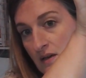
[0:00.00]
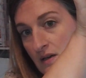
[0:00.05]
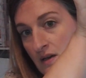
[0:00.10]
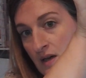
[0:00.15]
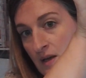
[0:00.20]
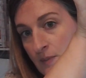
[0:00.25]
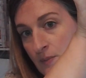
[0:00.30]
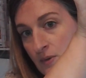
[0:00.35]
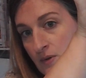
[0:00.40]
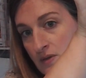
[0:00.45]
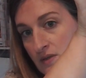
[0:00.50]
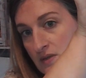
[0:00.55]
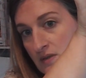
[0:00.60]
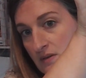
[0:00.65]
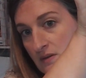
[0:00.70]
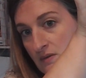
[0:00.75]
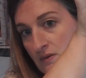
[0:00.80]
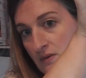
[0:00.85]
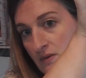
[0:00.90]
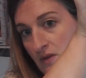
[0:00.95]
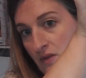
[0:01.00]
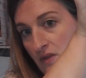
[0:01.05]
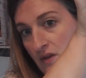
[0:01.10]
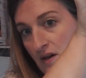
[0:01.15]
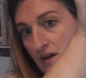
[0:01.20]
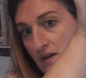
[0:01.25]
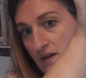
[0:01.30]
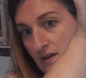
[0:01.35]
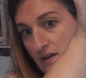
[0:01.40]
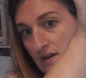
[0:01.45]
I put
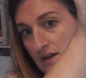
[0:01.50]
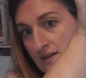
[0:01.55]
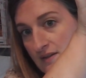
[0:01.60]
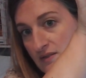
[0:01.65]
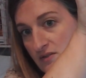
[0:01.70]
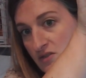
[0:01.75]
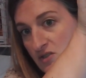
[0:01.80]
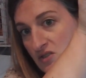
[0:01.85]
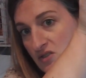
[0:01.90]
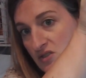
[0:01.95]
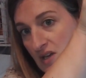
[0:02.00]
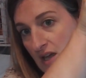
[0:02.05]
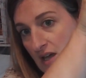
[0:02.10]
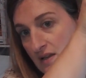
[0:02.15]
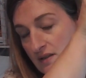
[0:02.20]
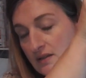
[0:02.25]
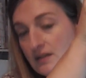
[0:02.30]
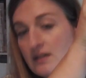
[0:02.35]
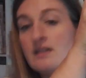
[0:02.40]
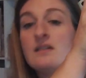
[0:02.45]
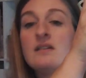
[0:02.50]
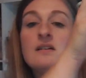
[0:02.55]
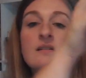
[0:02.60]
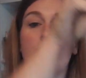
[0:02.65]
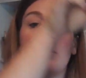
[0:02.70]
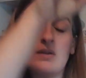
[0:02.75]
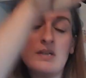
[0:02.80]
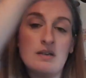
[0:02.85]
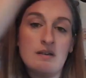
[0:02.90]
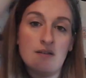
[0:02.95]
the and shall in
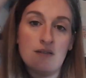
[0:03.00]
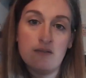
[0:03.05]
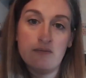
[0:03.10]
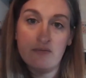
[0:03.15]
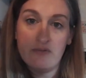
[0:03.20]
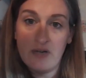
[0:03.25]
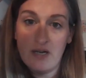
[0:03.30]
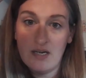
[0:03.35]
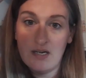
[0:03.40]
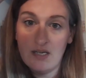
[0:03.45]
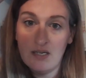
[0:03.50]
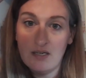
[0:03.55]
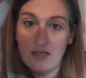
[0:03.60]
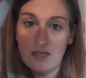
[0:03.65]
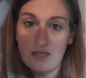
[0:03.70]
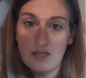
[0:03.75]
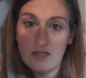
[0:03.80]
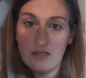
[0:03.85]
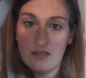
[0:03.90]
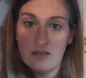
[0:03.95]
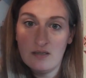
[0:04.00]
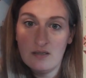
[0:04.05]
on Friday night